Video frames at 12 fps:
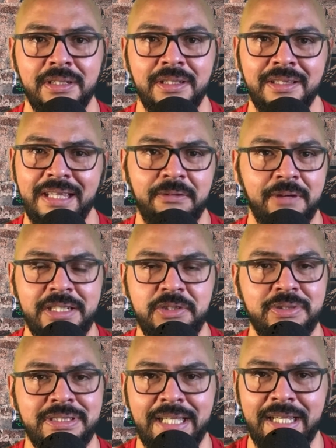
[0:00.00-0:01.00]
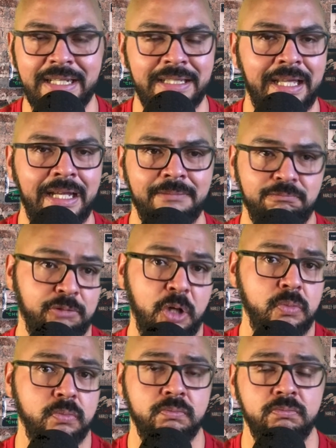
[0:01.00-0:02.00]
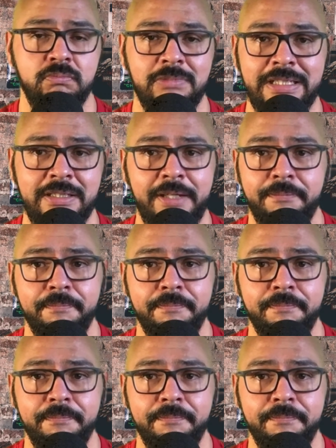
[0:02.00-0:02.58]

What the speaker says: they write you a ticket and they go. That's it.